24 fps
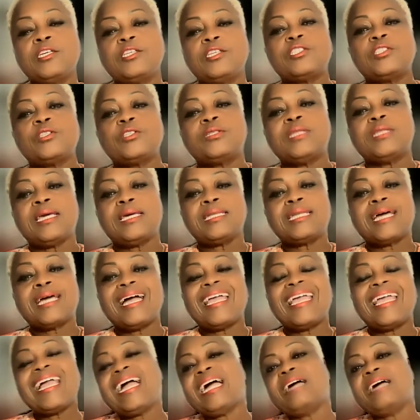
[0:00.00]
So then I
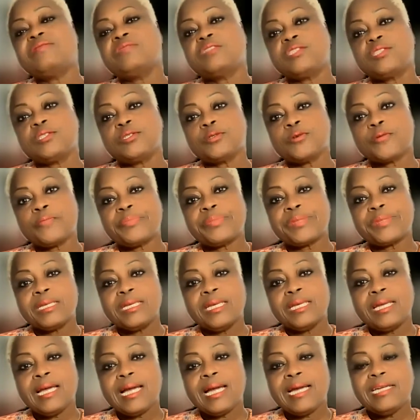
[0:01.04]
have to.
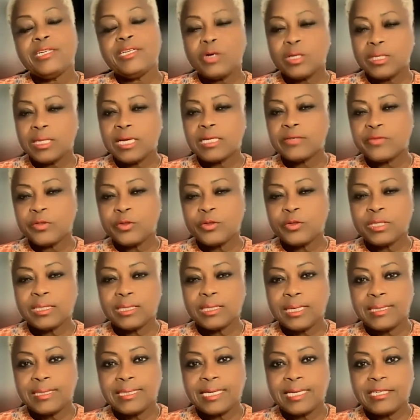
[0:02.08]
I know a lot of you can
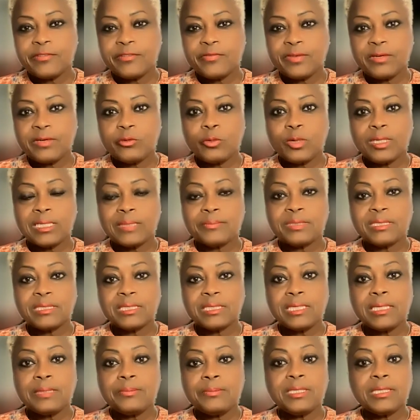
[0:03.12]
identify with what I'm
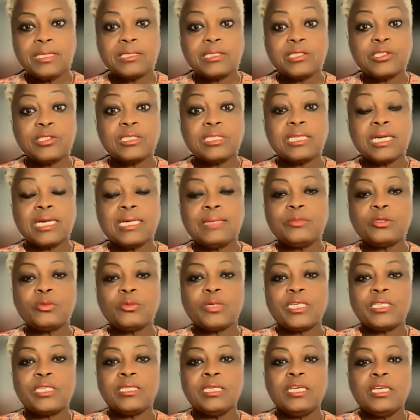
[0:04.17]
saying because there's times
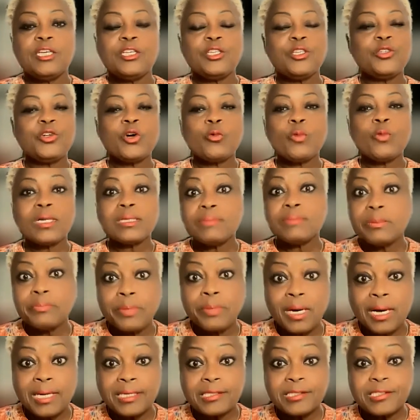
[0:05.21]
when you don't want to be
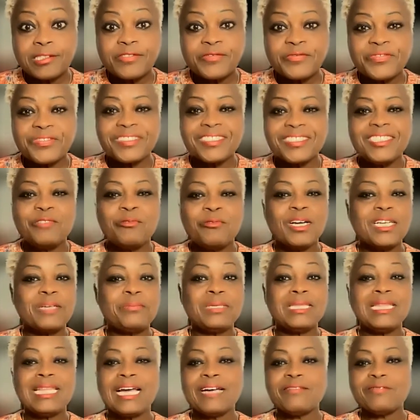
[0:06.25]
bothered. You want to be
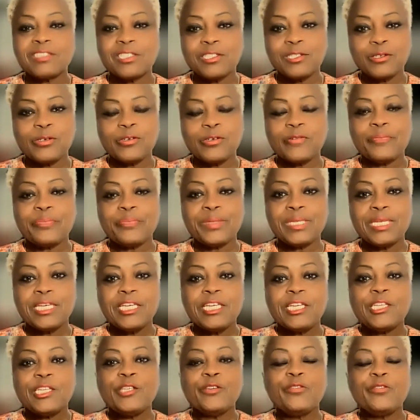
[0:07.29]
left alone.
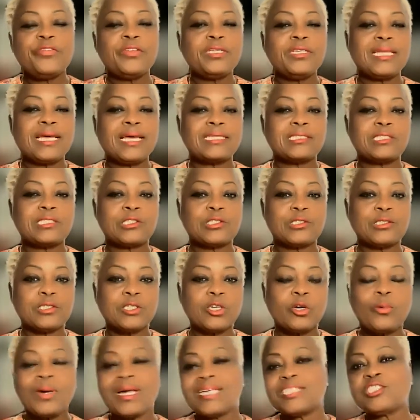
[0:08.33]
You feel that certain
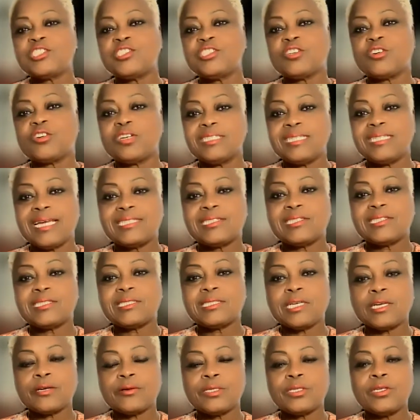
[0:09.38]
questions are
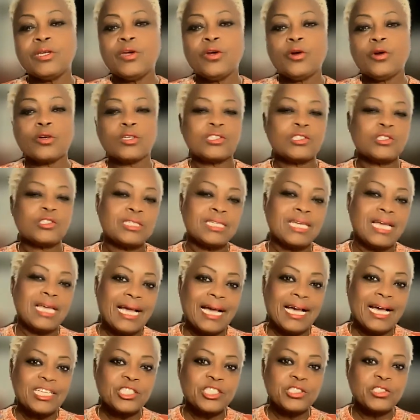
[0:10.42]
unnecessary or certain
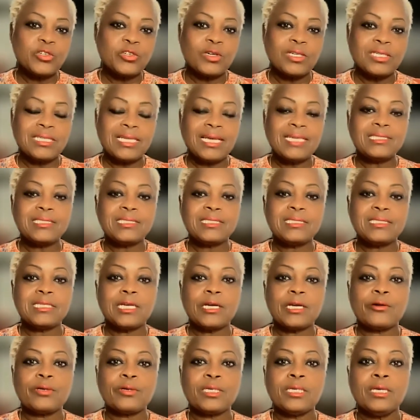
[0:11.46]
actions are
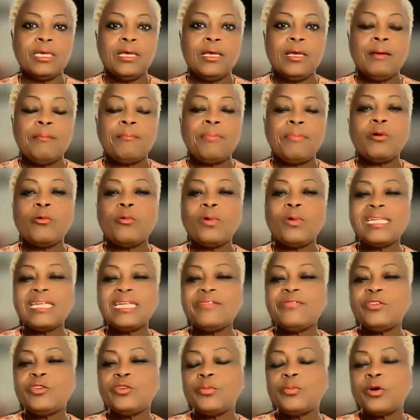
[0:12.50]
unnecessary. But what
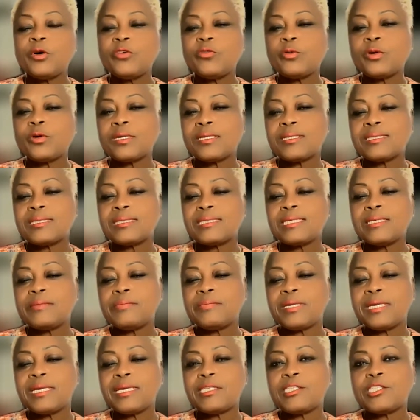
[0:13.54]
if you both were on the same
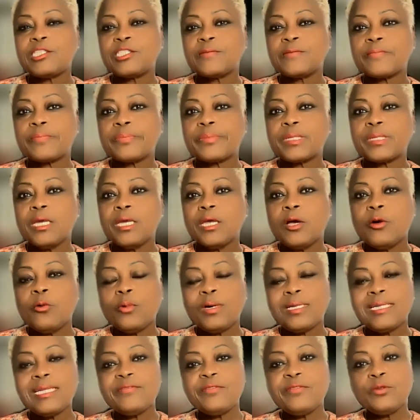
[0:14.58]
page?
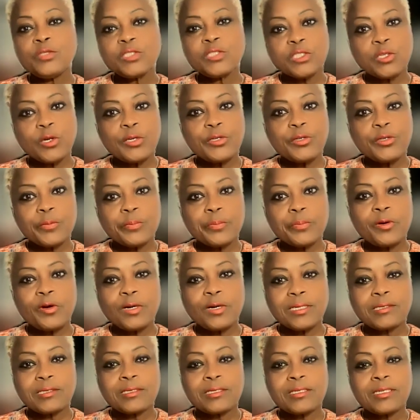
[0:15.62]
What if you saw your
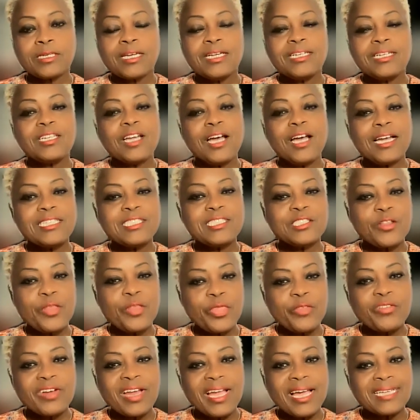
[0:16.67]
partner not as a
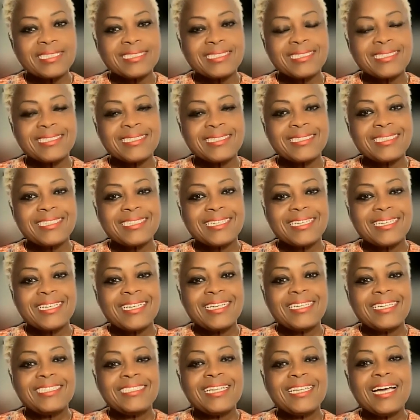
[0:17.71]
threat,
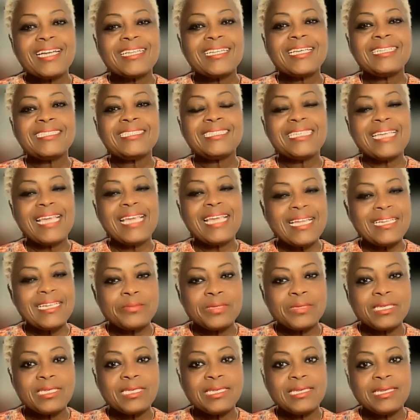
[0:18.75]
not as the
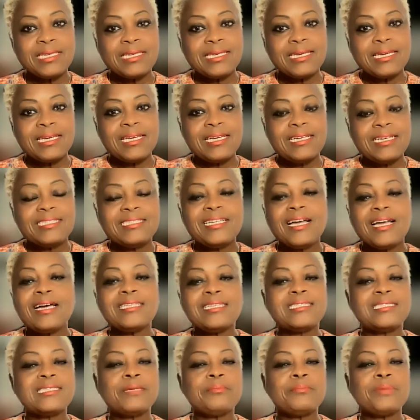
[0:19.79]
enemy, not
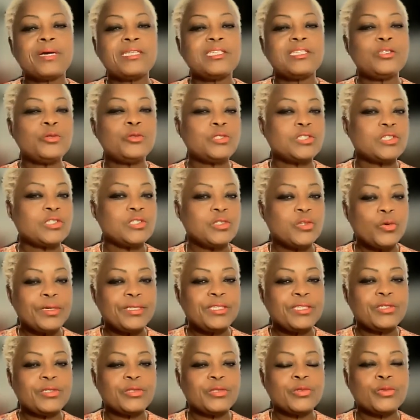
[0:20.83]
as somebody who's
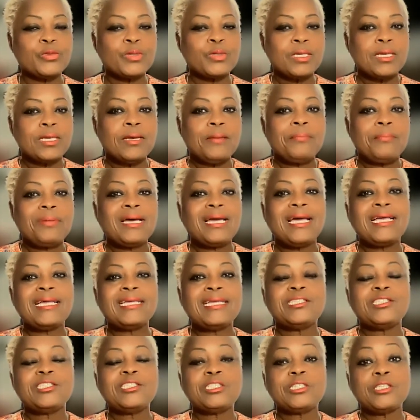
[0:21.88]
annoying you, but
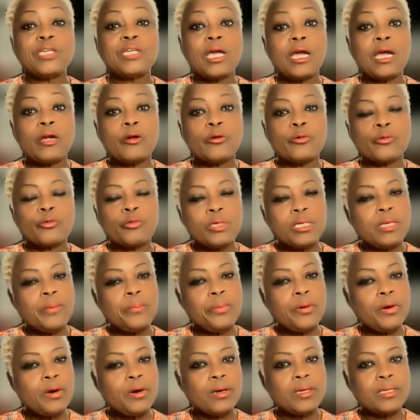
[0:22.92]
as a real
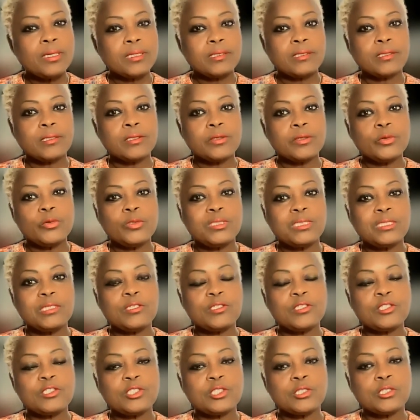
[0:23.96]
partner who's there
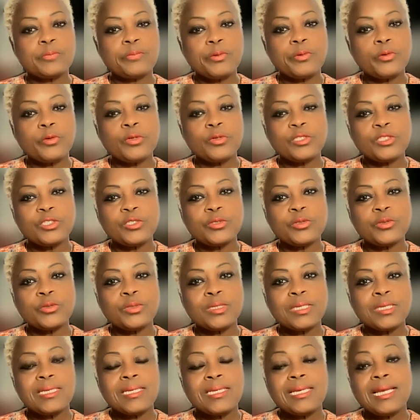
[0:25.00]
to support you
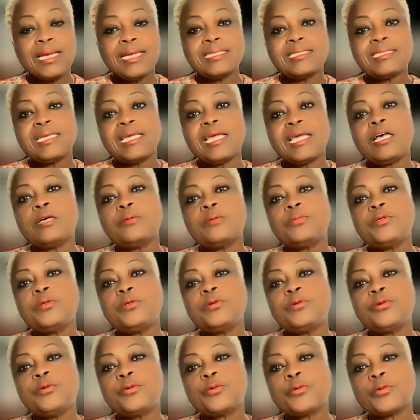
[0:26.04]
and to help you
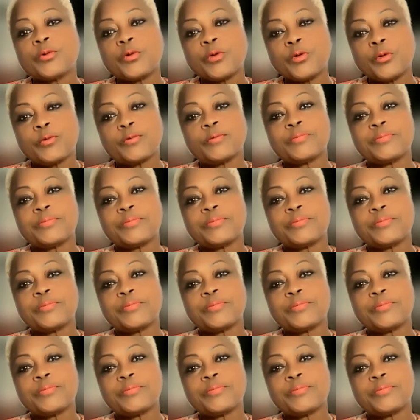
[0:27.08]
grow?